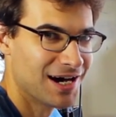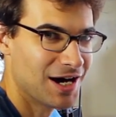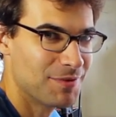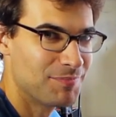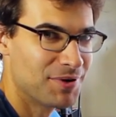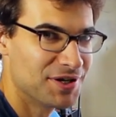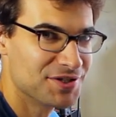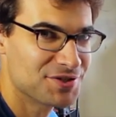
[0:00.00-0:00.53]

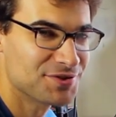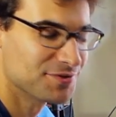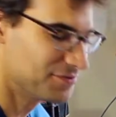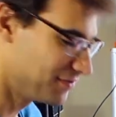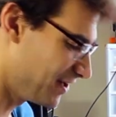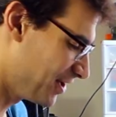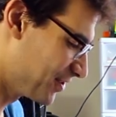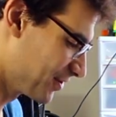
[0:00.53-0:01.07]
a bunch
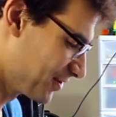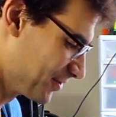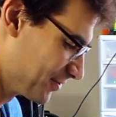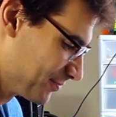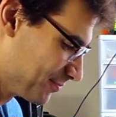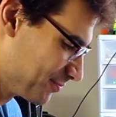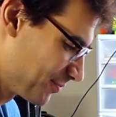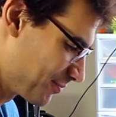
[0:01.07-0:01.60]
of
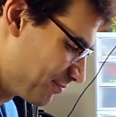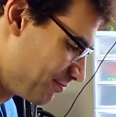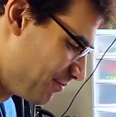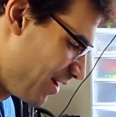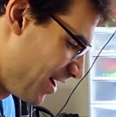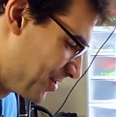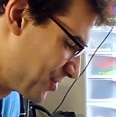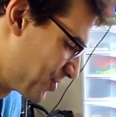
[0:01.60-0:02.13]
other
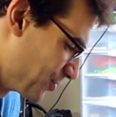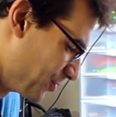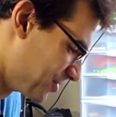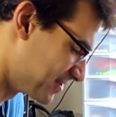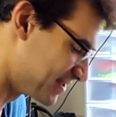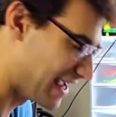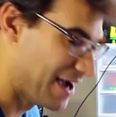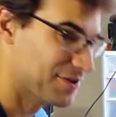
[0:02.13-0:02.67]

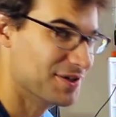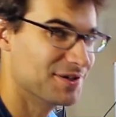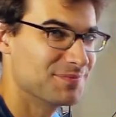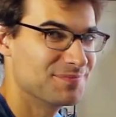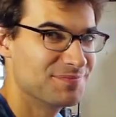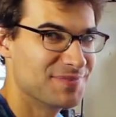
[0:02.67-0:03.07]
modules now that